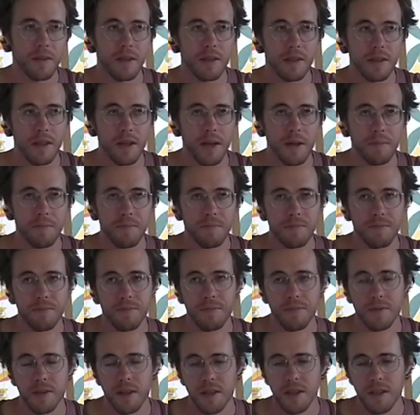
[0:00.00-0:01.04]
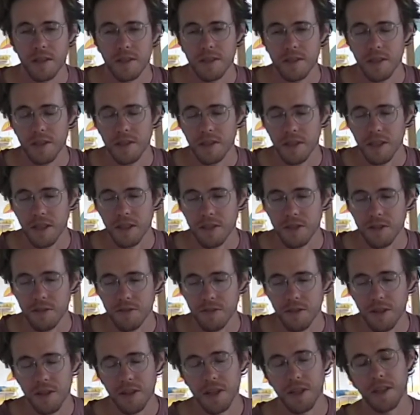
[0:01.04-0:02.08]
yeah, that's all I got so
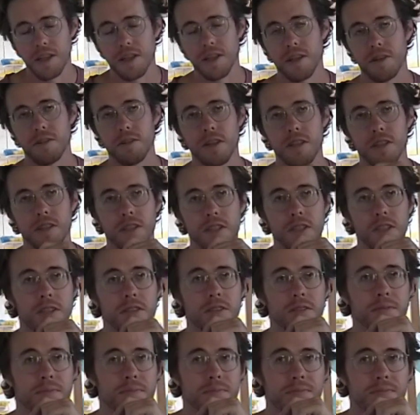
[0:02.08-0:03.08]
far. Any questions?